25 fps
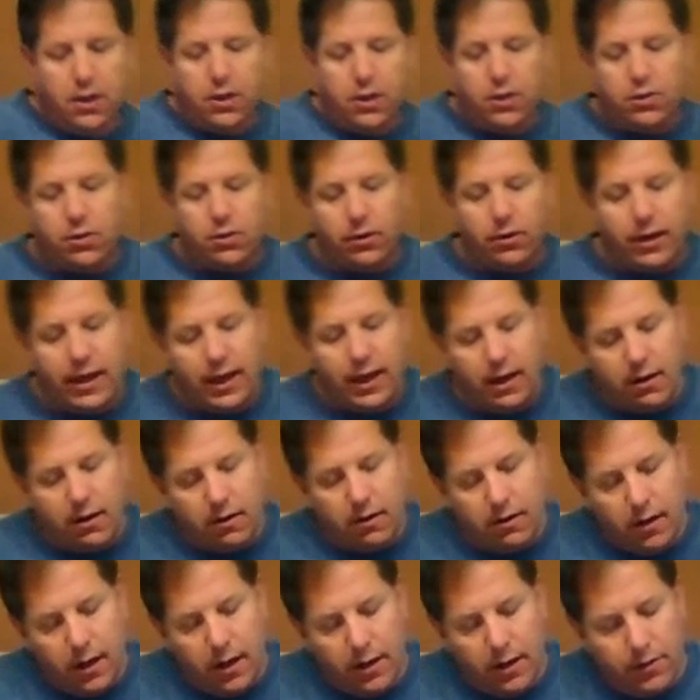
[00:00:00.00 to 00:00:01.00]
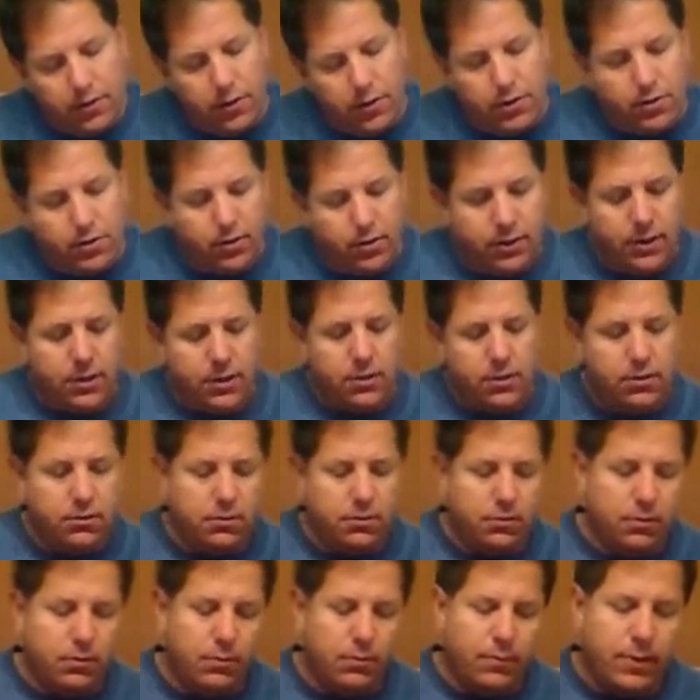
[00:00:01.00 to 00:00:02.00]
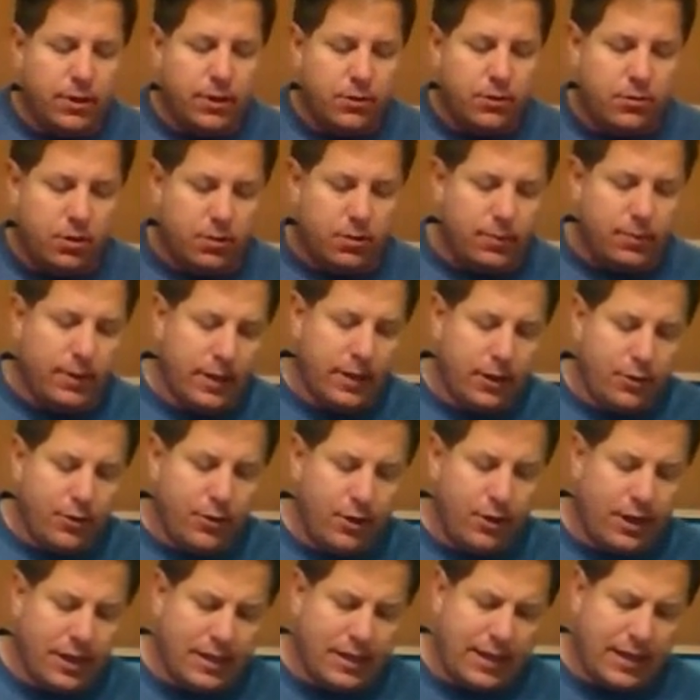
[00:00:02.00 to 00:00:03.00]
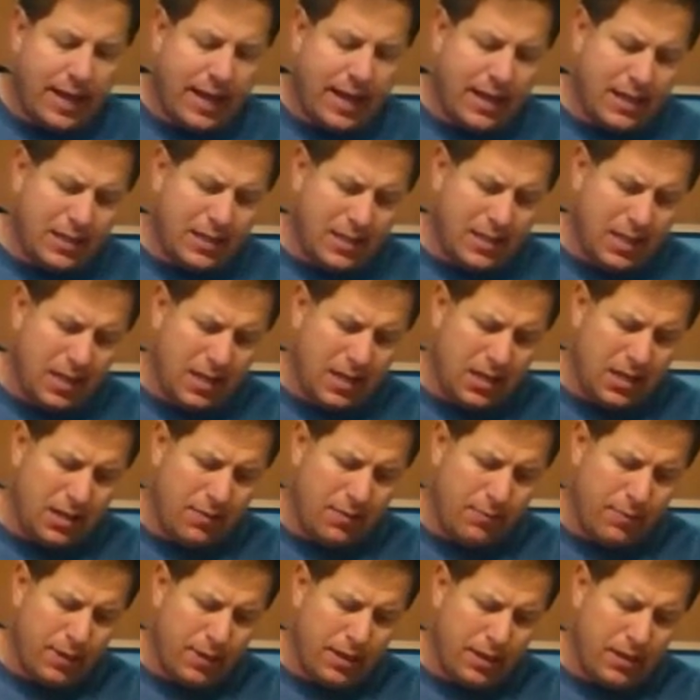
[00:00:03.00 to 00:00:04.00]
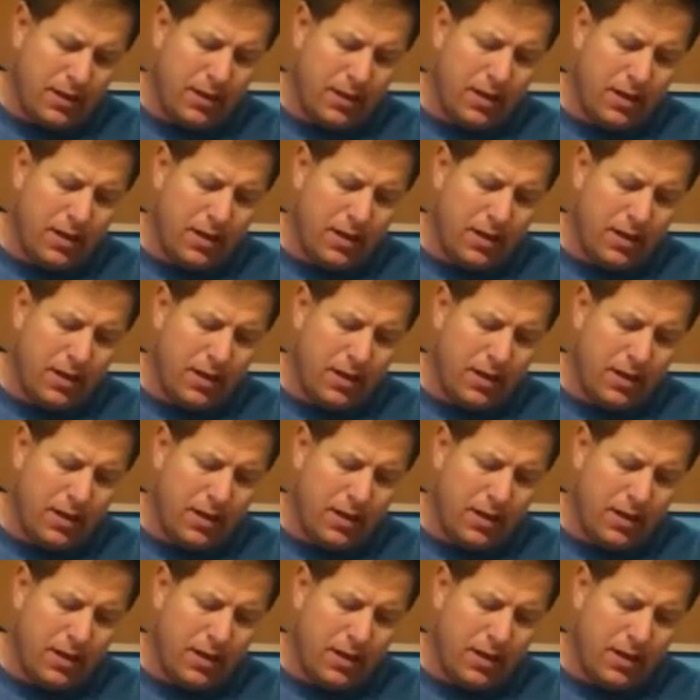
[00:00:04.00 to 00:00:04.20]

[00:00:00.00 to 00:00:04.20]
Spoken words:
So here, I'm just going to do a bit of trimming. I know you guys can't see it, but